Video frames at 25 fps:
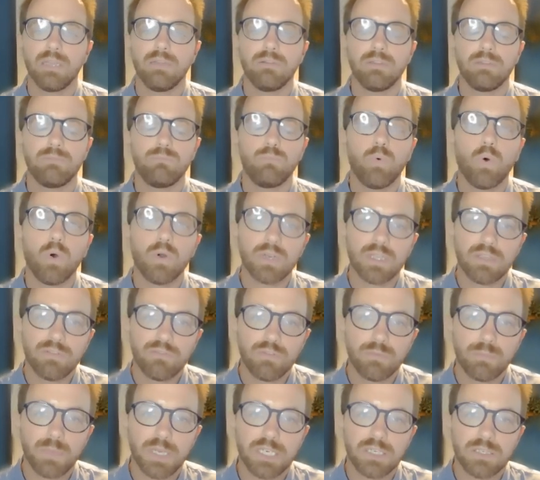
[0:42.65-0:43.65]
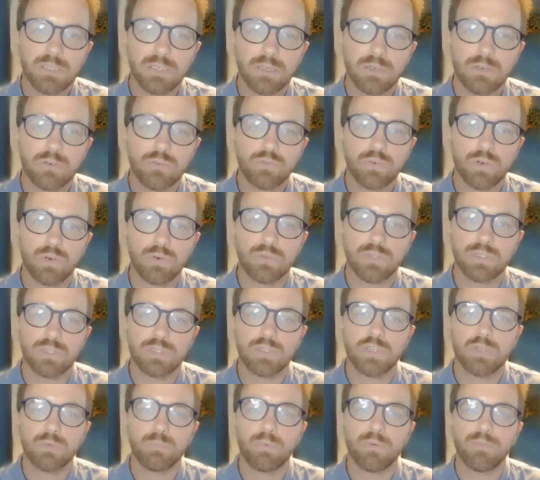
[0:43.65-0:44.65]
what information controllers
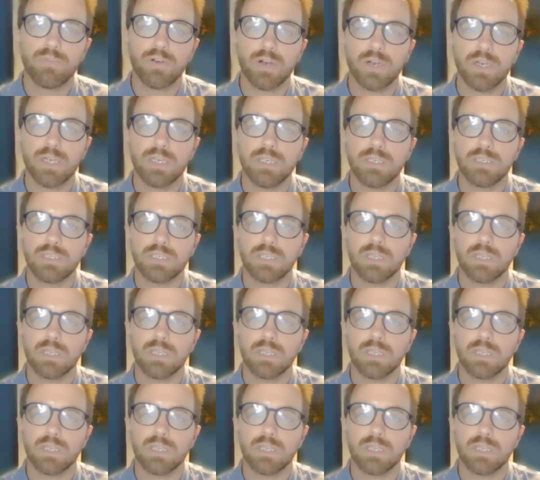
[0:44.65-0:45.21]
should provide